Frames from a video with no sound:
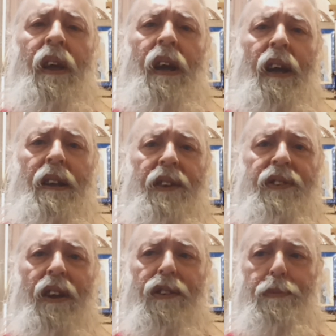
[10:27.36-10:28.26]

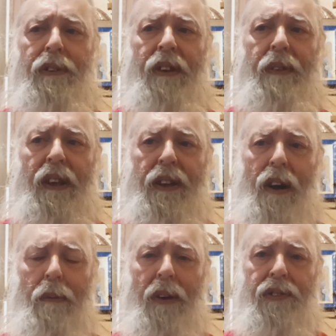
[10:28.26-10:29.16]
let's specifically
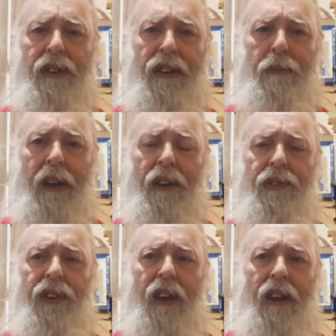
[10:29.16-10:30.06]
talk about trees
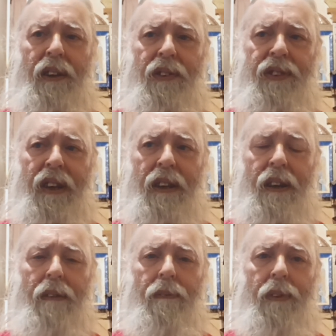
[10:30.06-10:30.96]
because you see,
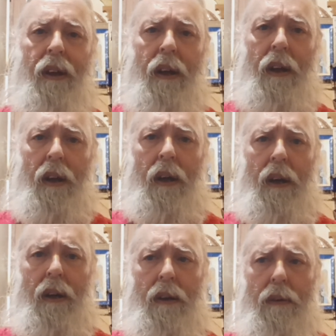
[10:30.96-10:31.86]

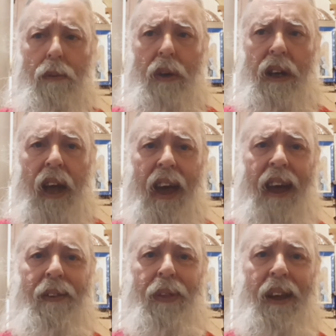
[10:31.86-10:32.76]
we
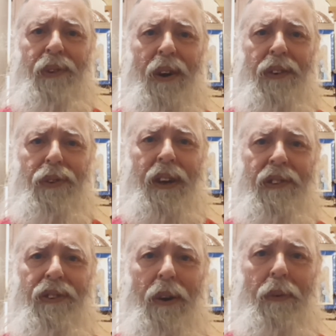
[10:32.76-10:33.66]
hang things on
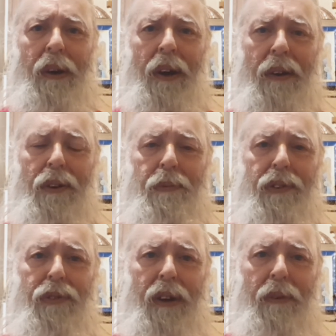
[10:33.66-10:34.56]
trees, don't we? On a Christmas
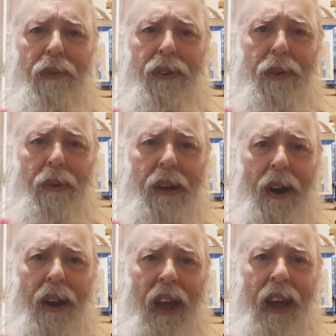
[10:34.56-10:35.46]
tree, do we
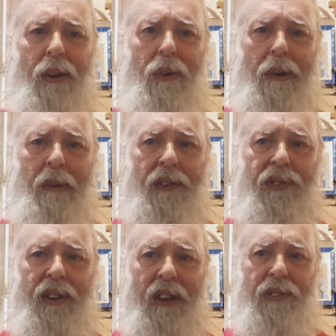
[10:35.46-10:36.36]
not hang
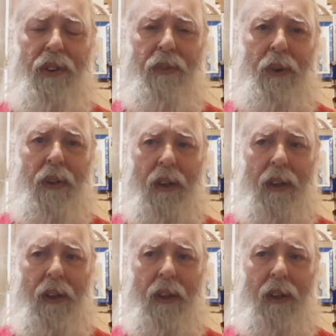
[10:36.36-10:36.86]
ornaments and so forth?